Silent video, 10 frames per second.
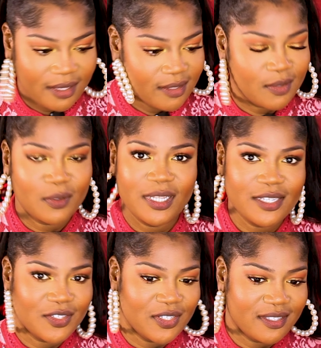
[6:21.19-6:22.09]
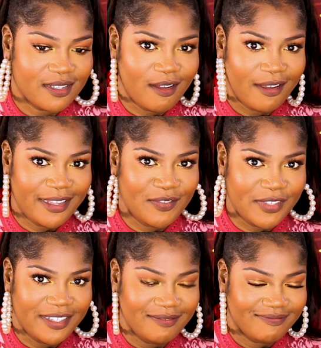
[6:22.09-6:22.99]
So let's just not
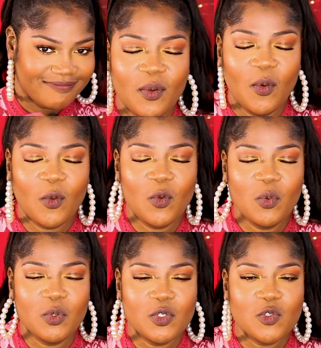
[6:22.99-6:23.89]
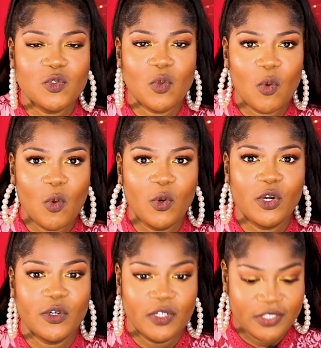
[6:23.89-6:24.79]
even. Uncle was so
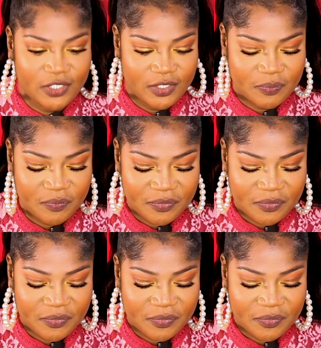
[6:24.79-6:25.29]
crushed.